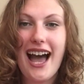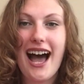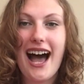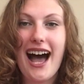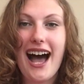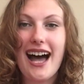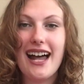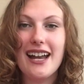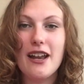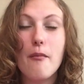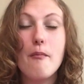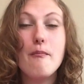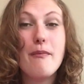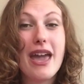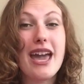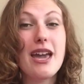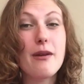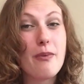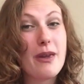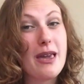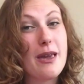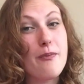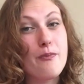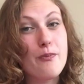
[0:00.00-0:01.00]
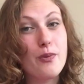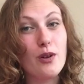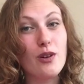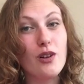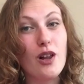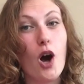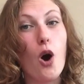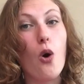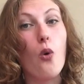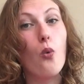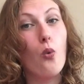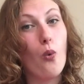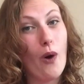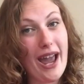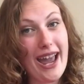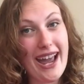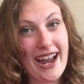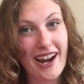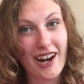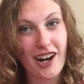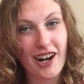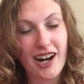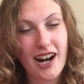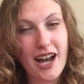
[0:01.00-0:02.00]
and make people
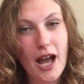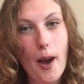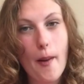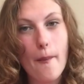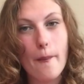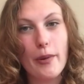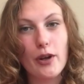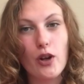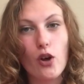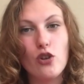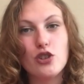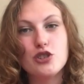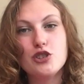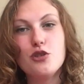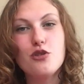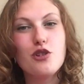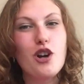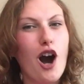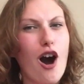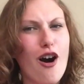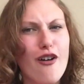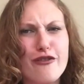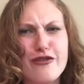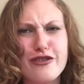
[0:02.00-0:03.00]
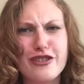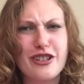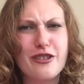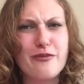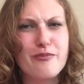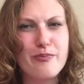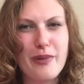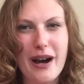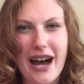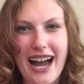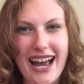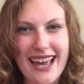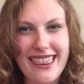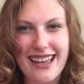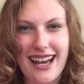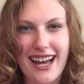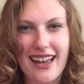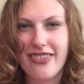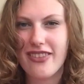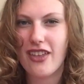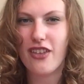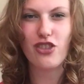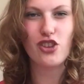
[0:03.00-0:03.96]
aware, but also comforted by that.